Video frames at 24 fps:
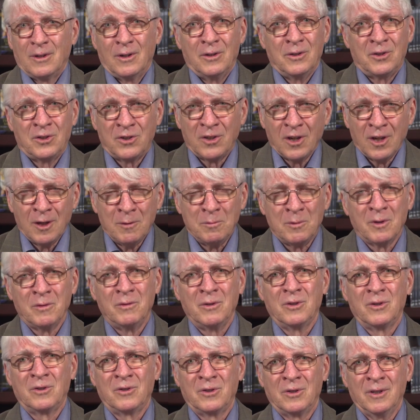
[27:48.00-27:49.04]
ashamed of
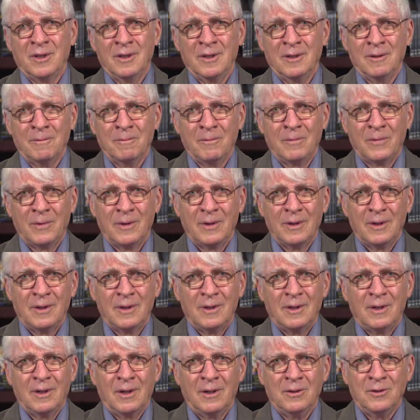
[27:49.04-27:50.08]
your sin
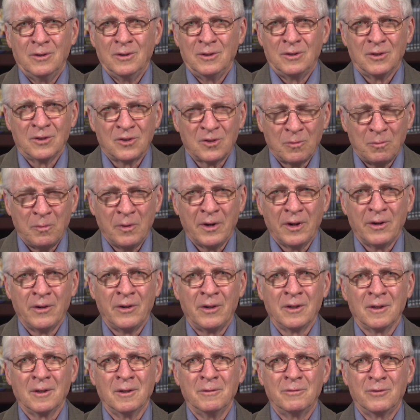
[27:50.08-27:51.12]
and you're
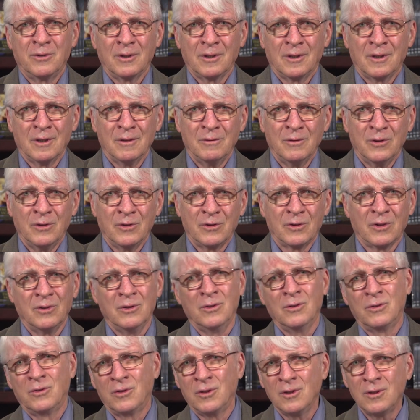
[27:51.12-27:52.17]
despairing of forgiveness and
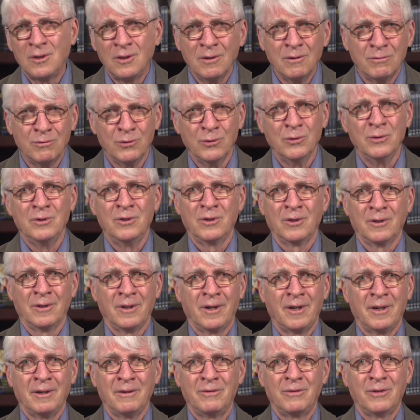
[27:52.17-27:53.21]
you think you've ruined your
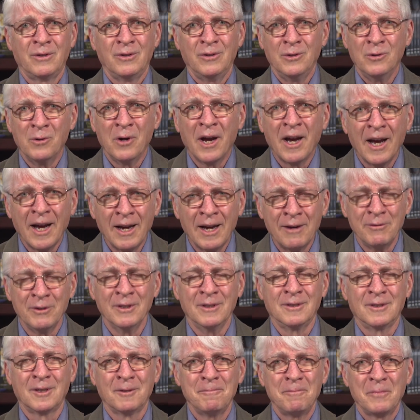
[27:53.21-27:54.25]
life, you
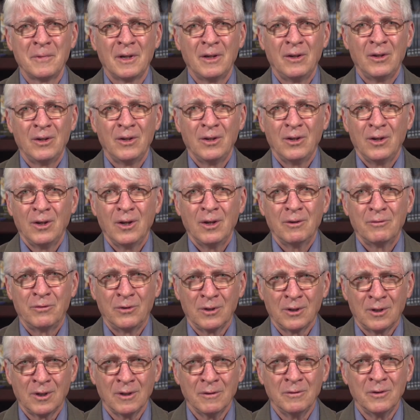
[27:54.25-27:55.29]
haven't.
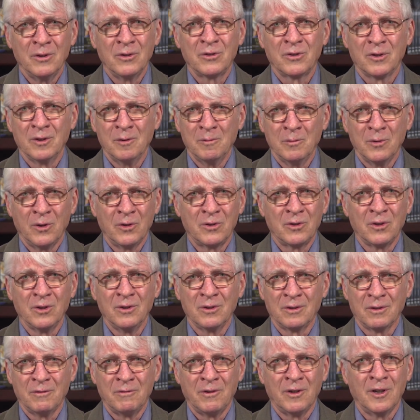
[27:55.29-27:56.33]
Forgiveness and mercy
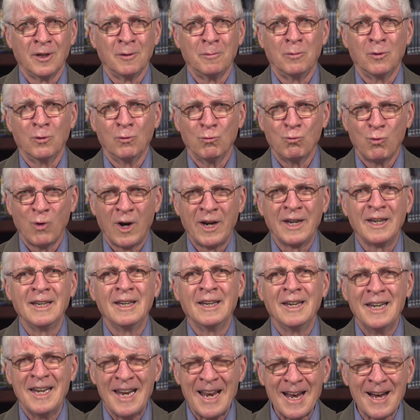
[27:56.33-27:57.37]
is available right
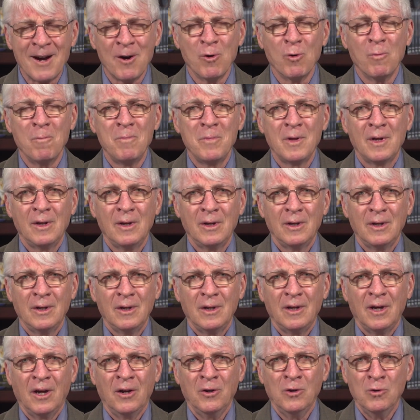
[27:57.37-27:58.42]
now.
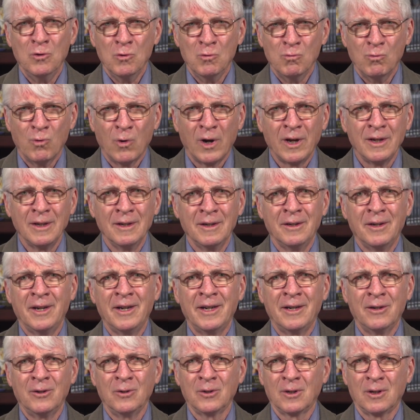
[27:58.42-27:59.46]
And you right
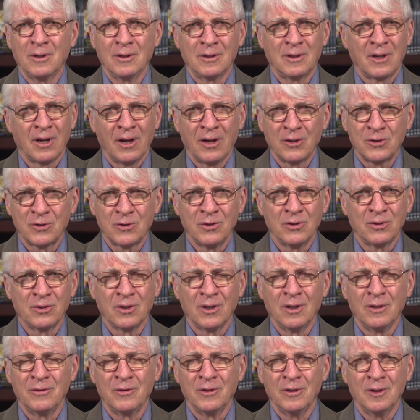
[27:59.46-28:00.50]
now can cast
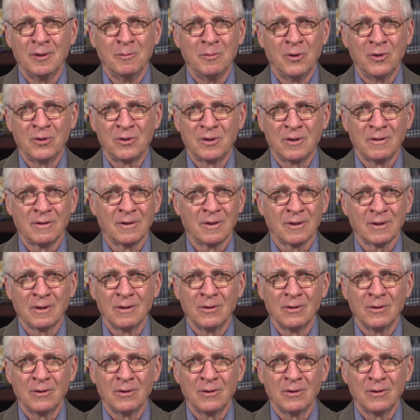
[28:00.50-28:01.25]
yourself on the mercy of the